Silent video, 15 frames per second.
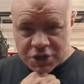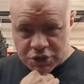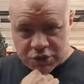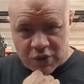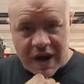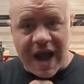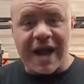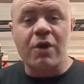
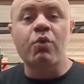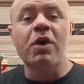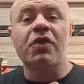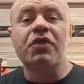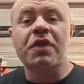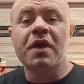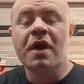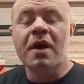track
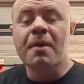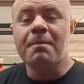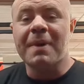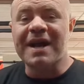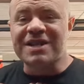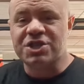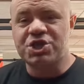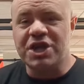with
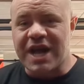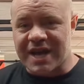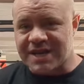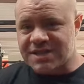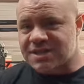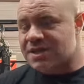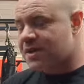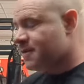my
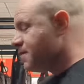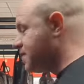chest